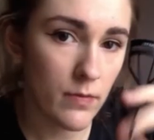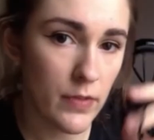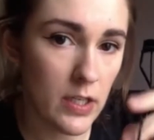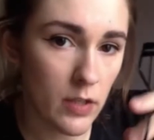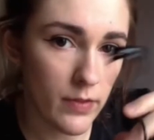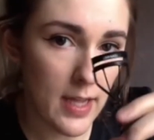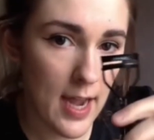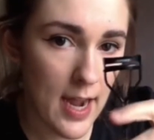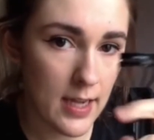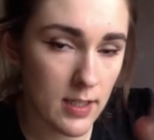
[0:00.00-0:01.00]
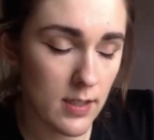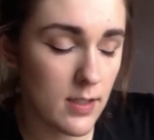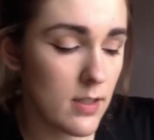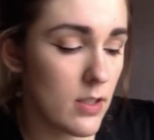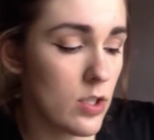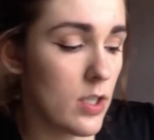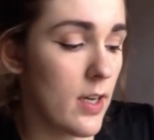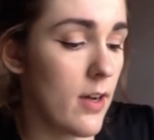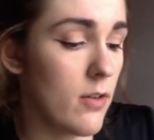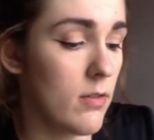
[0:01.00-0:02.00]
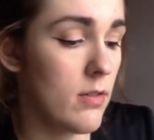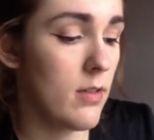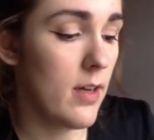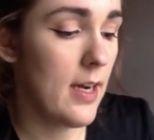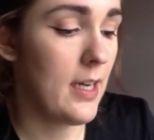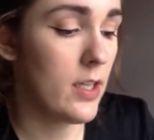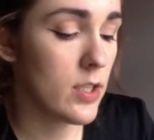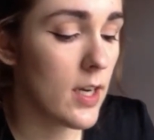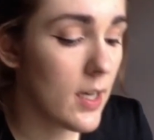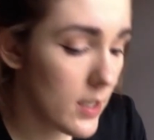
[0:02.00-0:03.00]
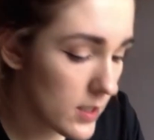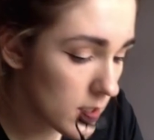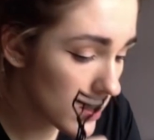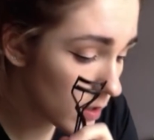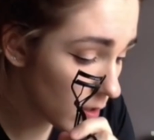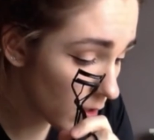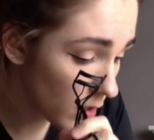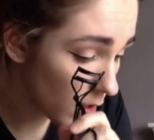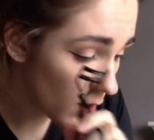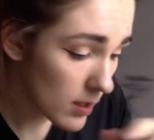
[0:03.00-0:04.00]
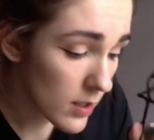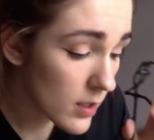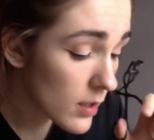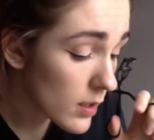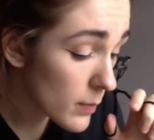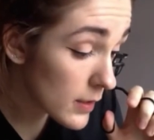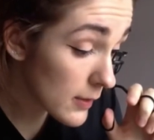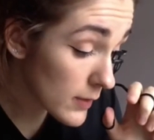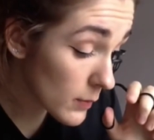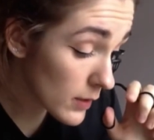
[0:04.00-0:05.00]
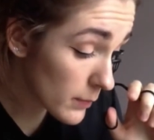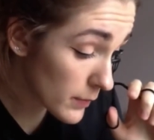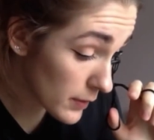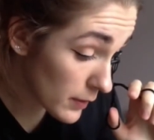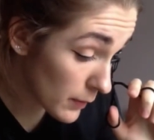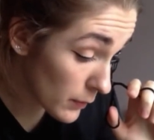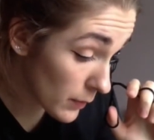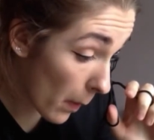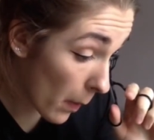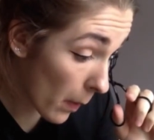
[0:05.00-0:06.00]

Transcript: Finish off the eyes. This is the Chanel eyelash colours. I believe they were limited edition.